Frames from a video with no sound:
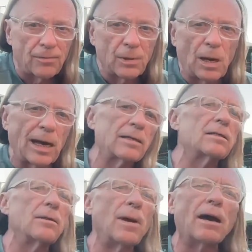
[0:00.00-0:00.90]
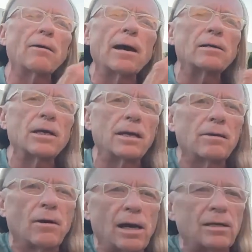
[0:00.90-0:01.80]
The bike's in the background taking
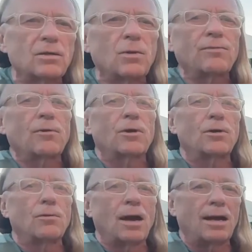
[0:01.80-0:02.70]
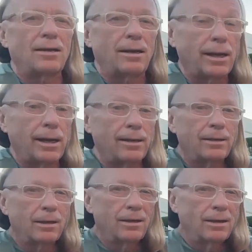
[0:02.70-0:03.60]
a rest. Went for a good ride today
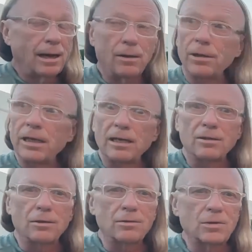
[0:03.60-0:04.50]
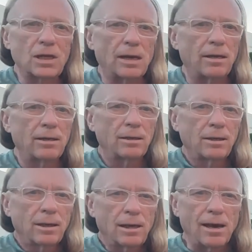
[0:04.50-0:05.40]
out in the desert. It's kind
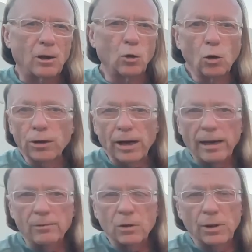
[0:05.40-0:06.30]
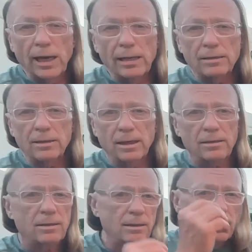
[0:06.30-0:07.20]
of cool today. It was only
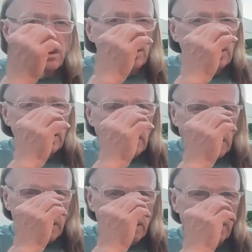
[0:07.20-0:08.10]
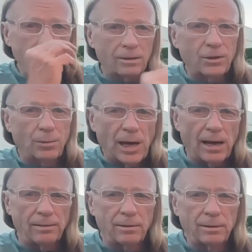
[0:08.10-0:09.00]
86 and not too bad.